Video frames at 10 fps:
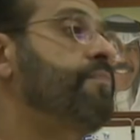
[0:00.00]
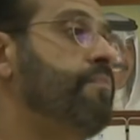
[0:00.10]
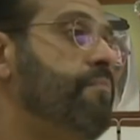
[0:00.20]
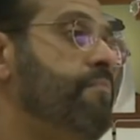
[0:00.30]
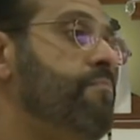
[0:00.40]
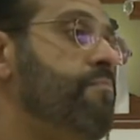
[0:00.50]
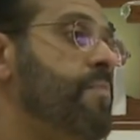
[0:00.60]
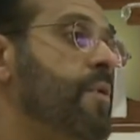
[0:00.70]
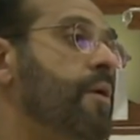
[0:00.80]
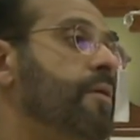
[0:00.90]
And let's
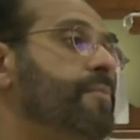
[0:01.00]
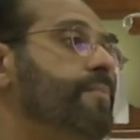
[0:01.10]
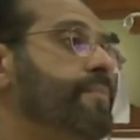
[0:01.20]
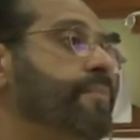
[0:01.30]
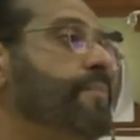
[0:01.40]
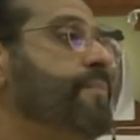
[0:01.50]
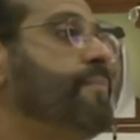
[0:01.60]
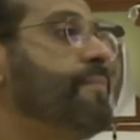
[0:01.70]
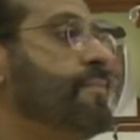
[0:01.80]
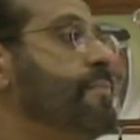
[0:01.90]
last
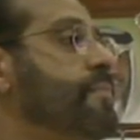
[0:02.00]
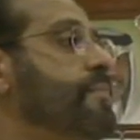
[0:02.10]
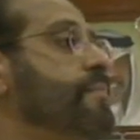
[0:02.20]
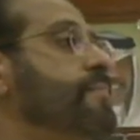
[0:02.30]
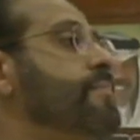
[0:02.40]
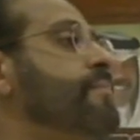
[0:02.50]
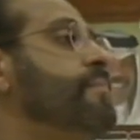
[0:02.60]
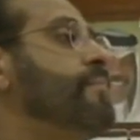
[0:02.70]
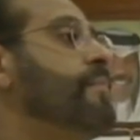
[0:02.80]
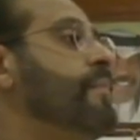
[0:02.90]
question, please. That's supporting
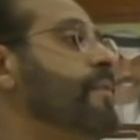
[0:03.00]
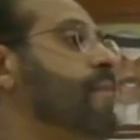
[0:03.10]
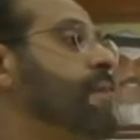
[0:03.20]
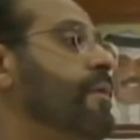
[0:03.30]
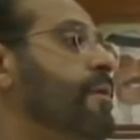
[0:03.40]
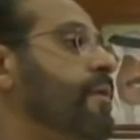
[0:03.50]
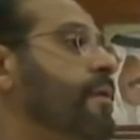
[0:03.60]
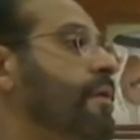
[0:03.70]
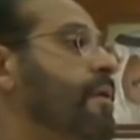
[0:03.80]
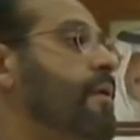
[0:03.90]
from Ministry of Health and
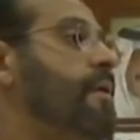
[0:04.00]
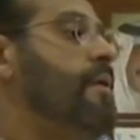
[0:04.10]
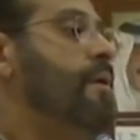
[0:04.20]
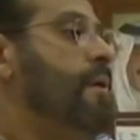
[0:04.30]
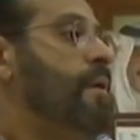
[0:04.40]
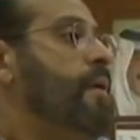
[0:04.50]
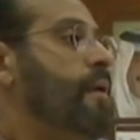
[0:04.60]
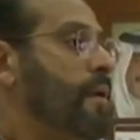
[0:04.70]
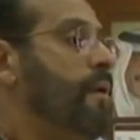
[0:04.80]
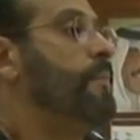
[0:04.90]
specifically
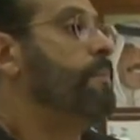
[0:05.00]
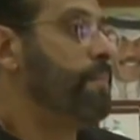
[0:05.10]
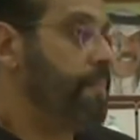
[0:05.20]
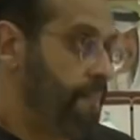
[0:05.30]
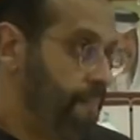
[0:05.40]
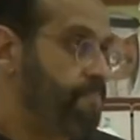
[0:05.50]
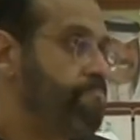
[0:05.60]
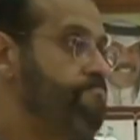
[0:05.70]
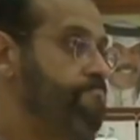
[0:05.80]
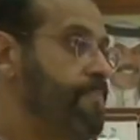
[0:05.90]
Sheikh Dr. Bassel
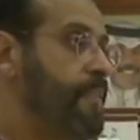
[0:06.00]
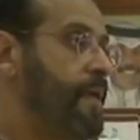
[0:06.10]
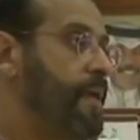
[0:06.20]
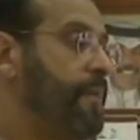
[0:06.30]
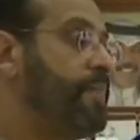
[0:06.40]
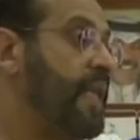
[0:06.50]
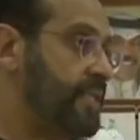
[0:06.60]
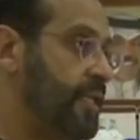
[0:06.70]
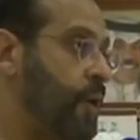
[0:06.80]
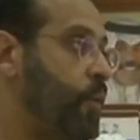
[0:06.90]
Sabah.
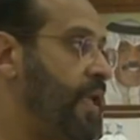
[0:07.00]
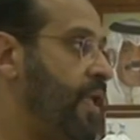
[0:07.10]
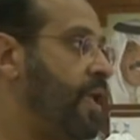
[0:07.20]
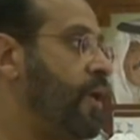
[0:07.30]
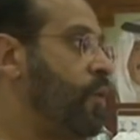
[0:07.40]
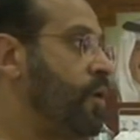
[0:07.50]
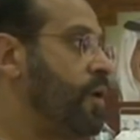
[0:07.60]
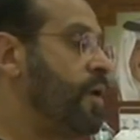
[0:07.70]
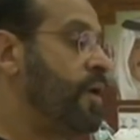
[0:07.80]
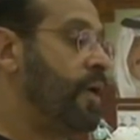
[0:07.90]
Yes, we
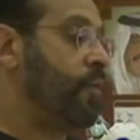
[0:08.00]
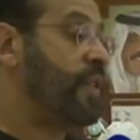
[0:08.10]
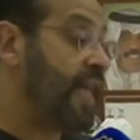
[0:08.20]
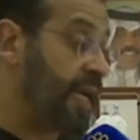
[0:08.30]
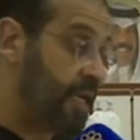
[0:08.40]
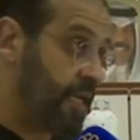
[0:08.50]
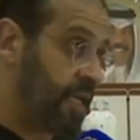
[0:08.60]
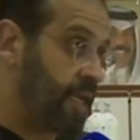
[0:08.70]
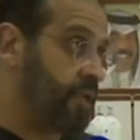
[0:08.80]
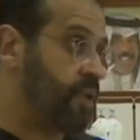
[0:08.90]
thank
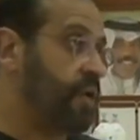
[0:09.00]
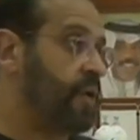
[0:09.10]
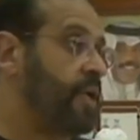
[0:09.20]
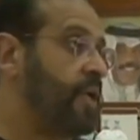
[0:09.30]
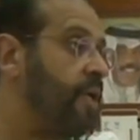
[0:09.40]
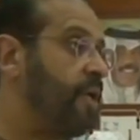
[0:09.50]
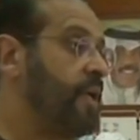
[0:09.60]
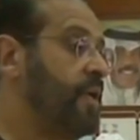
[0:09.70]
Dr. Bassel